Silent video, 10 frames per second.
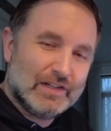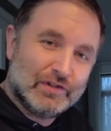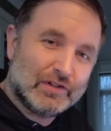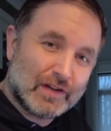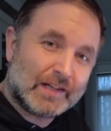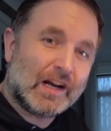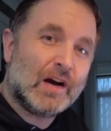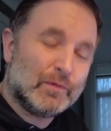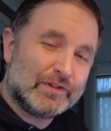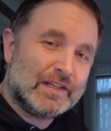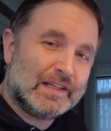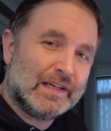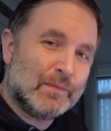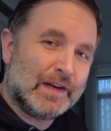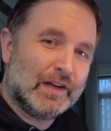just like I was
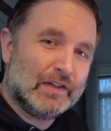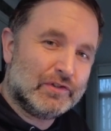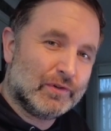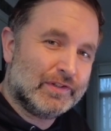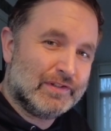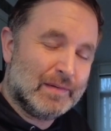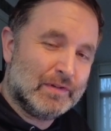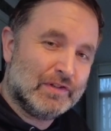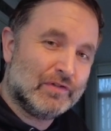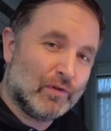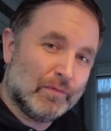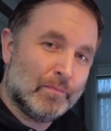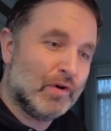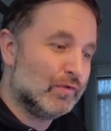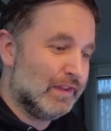thinking when I shot these images on
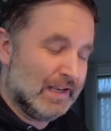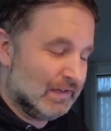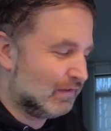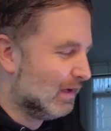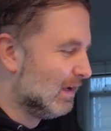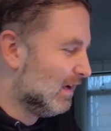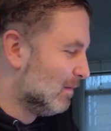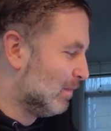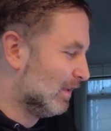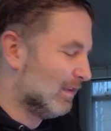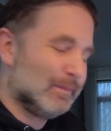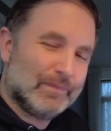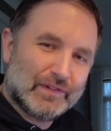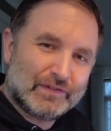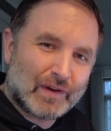both days. But
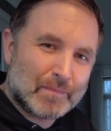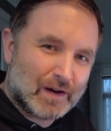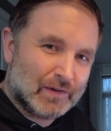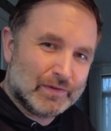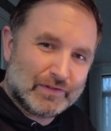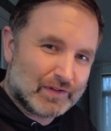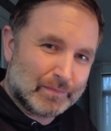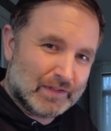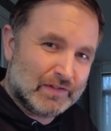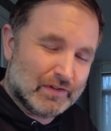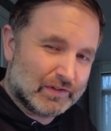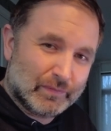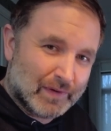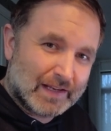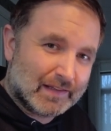somehow something
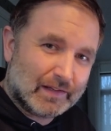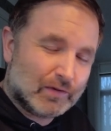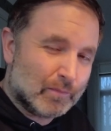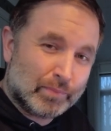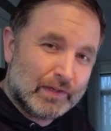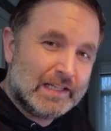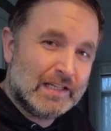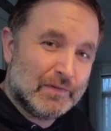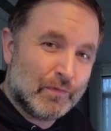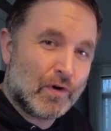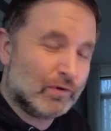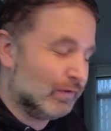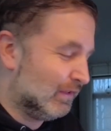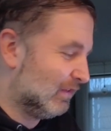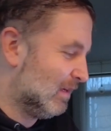just went completely wrong
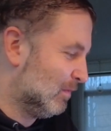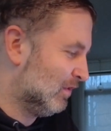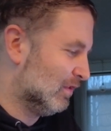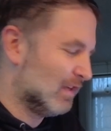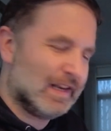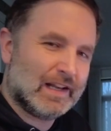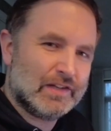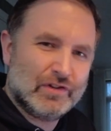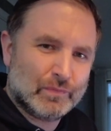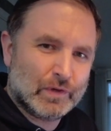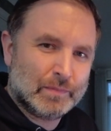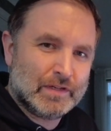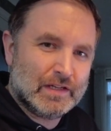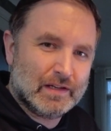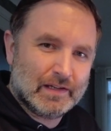on these images, and I just want to
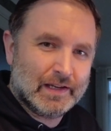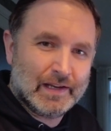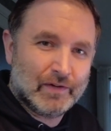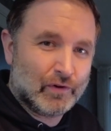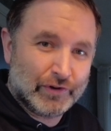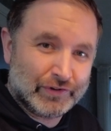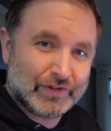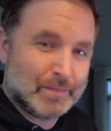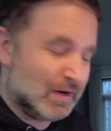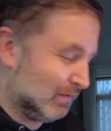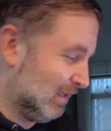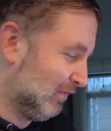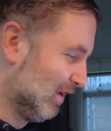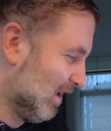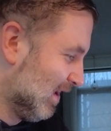be honest about
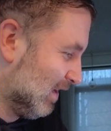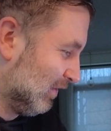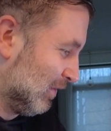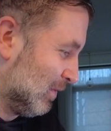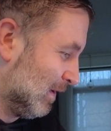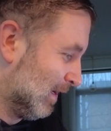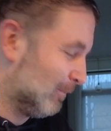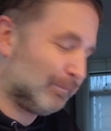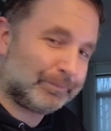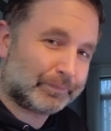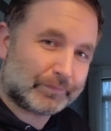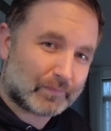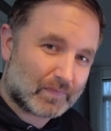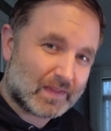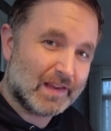this. So
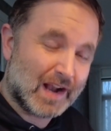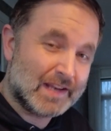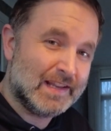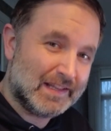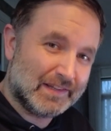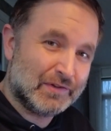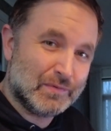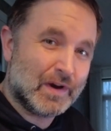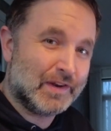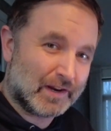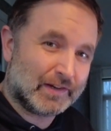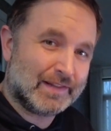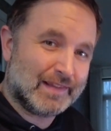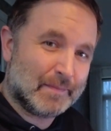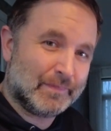I did do another
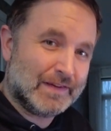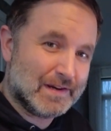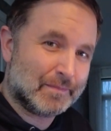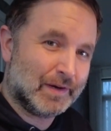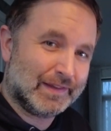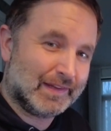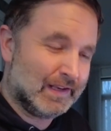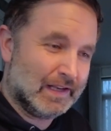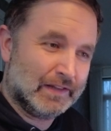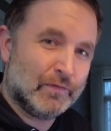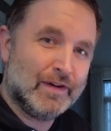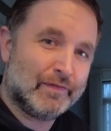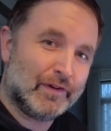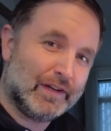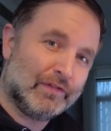attempt here, but the
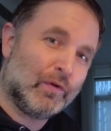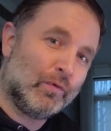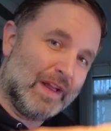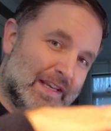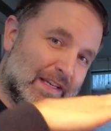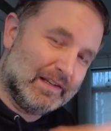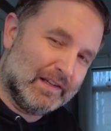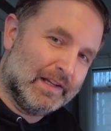river is already